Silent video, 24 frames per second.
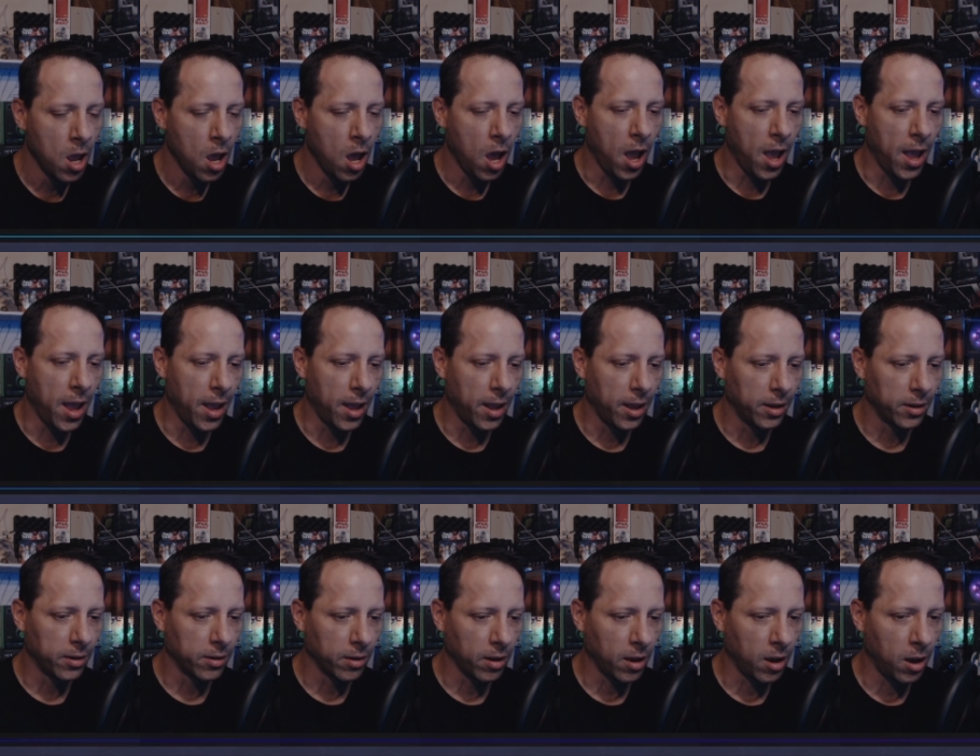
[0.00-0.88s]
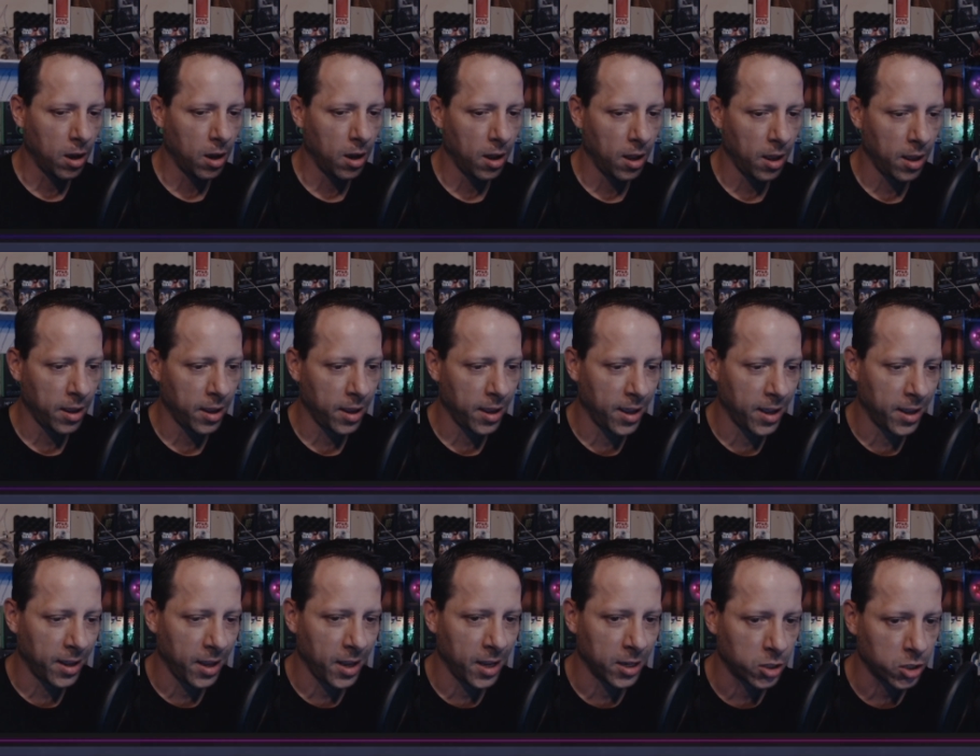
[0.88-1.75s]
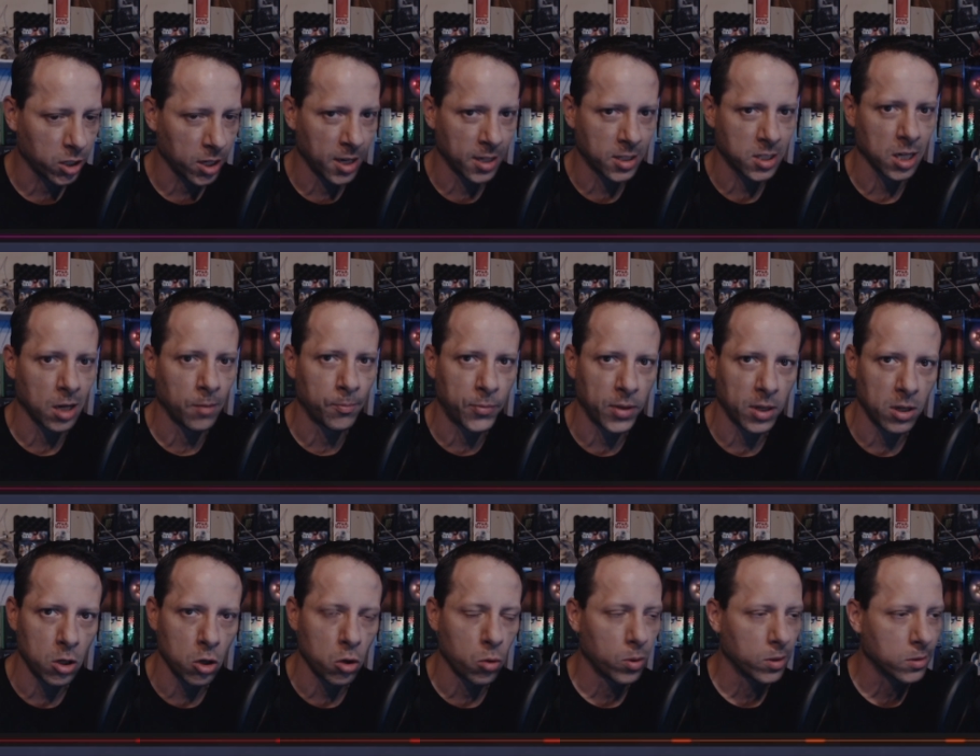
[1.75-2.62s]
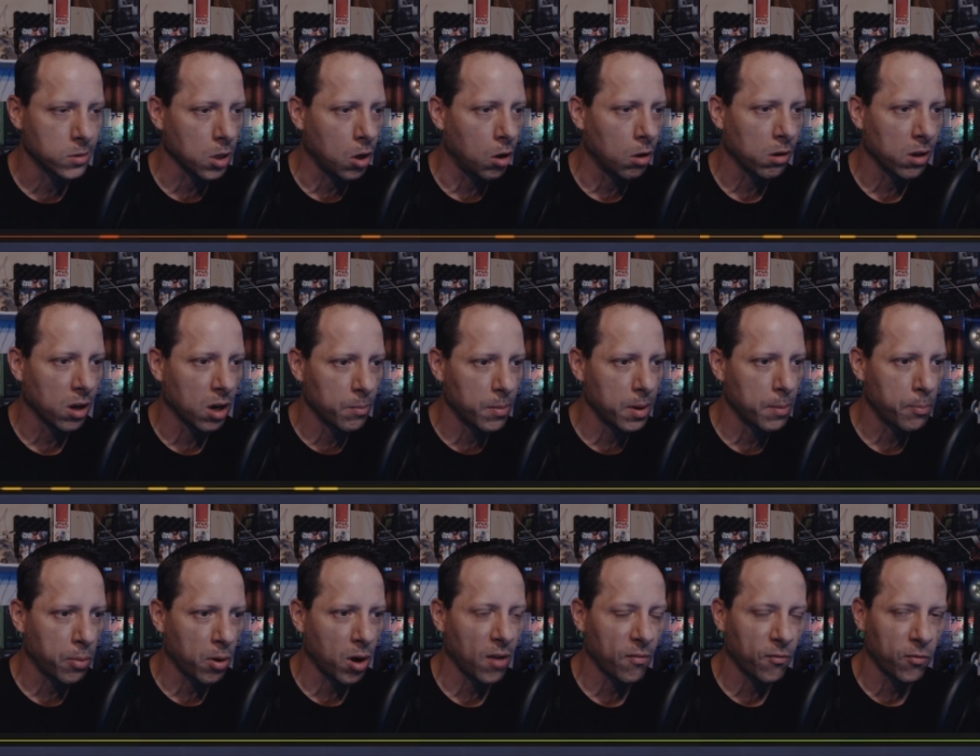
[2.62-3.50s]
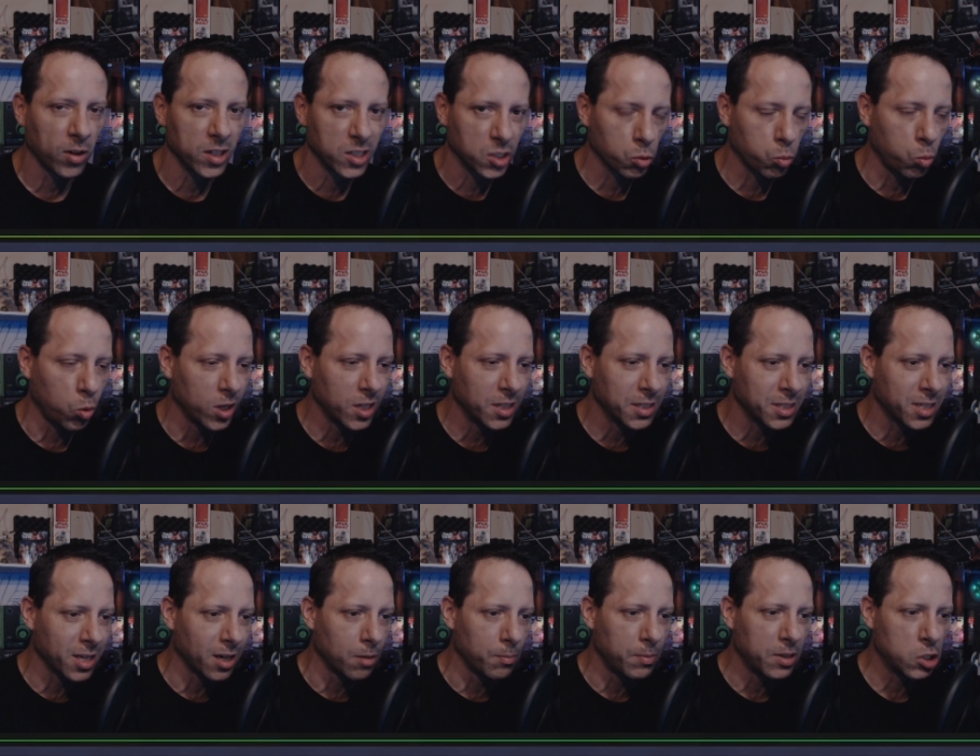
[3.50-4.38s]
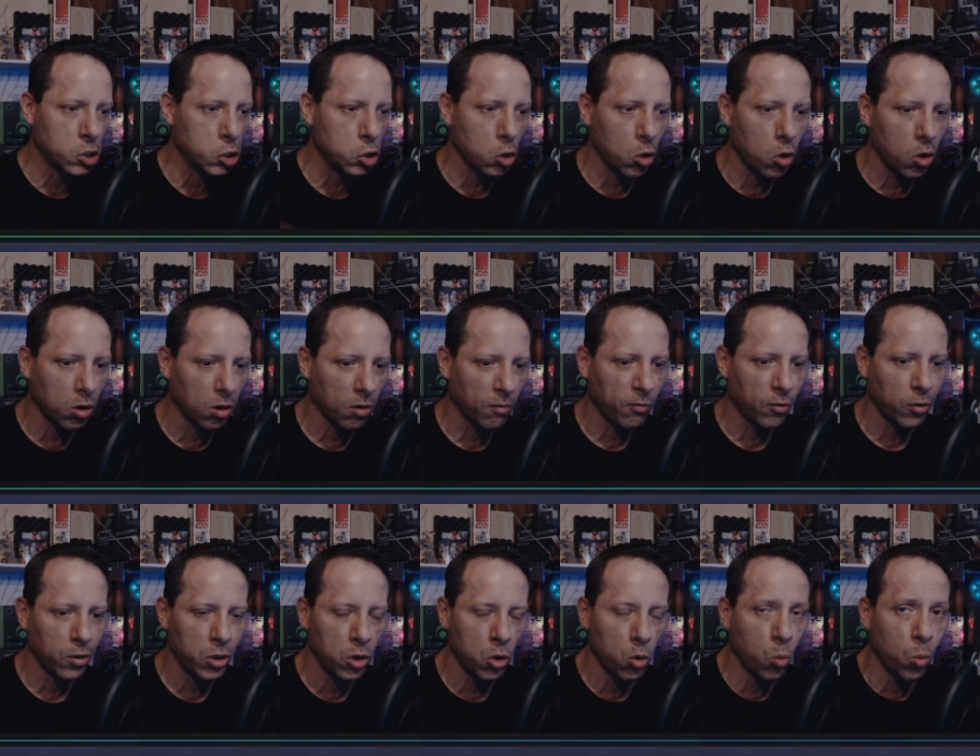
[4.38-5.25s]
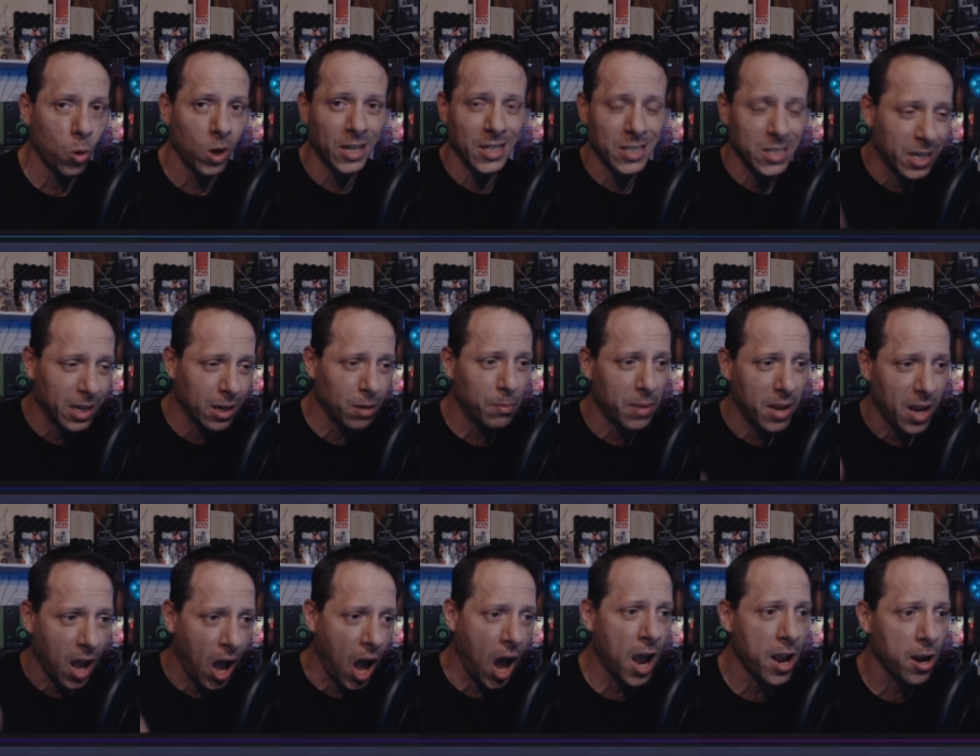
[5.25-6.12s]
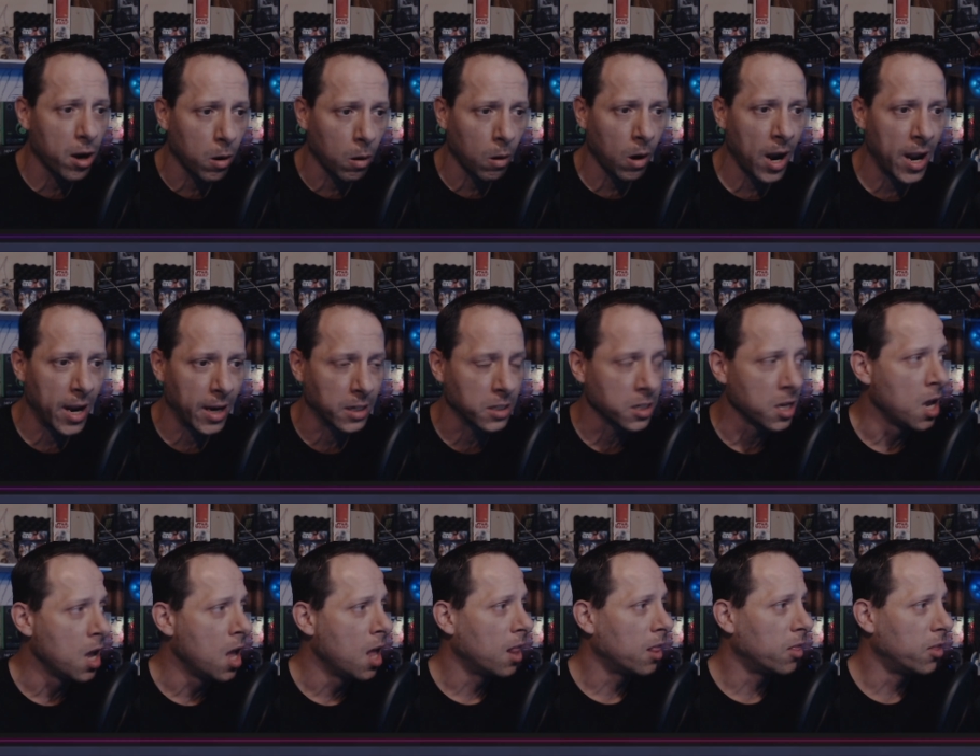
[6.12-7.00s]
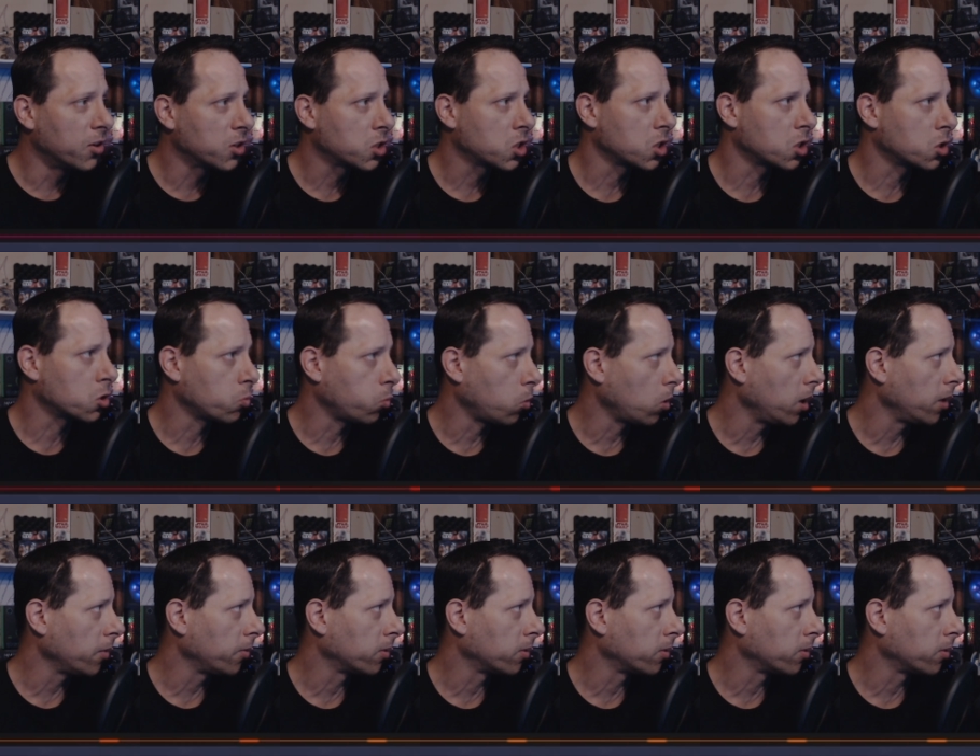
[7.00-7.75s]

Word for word: And uh, it, it, it's up to you. It's all going to be preference. What is going to be stronger for you? What is going to be higher ranked? This is what